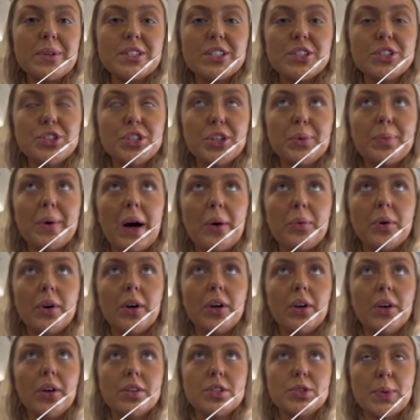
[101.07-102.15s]
a 2 hour,
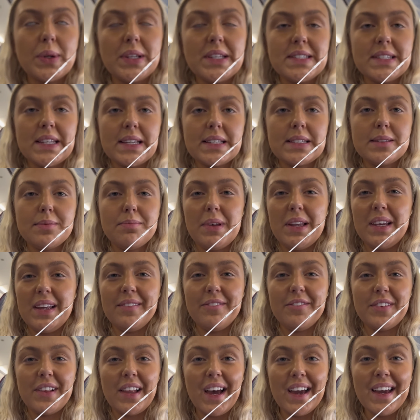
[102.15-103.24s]
26 minute
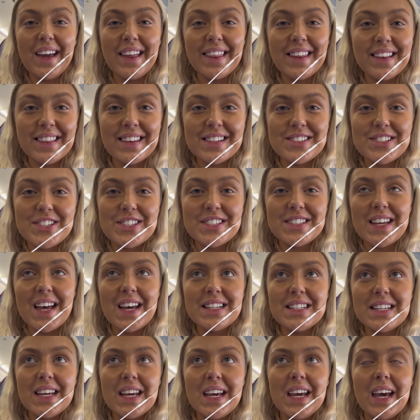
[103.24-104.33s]
flight, I think they just said.
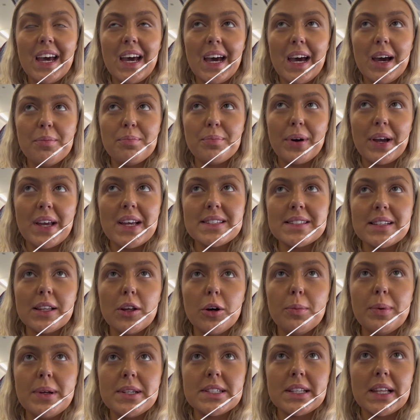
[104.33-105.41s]
But it is a little bit
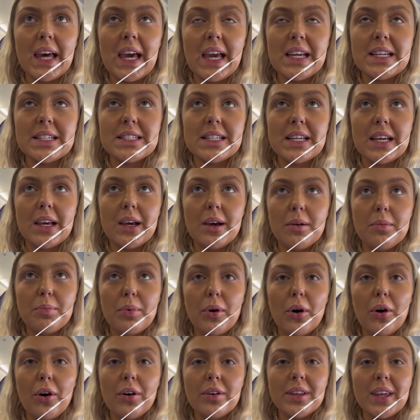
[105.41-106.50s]
delayed.
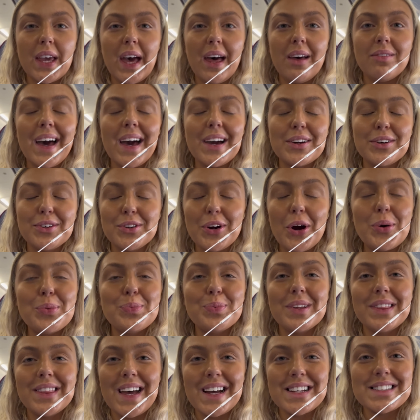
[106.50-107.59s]
But yeah, I can cope with
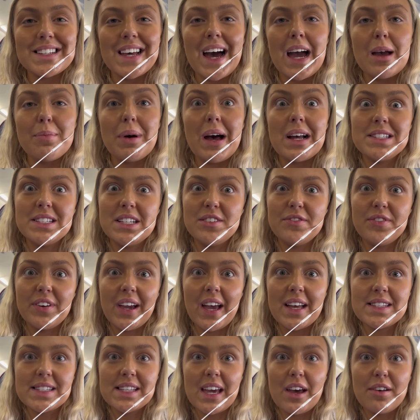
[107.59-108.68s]
that time. I did forget
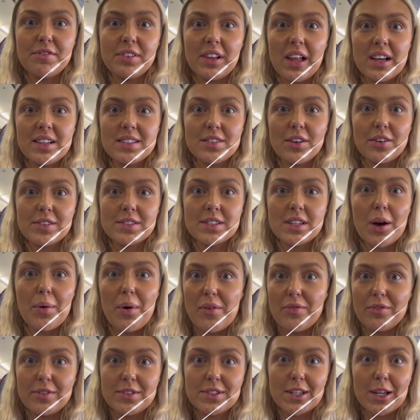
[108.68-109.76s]
to get flight socks though.
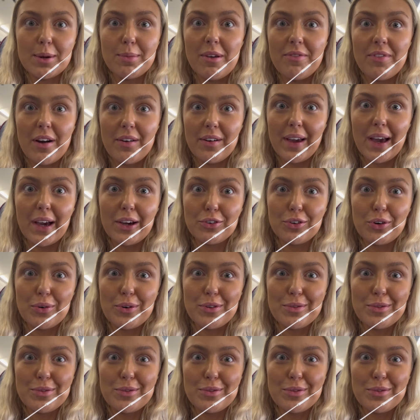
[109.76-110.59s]
Everyone's going to be very angry with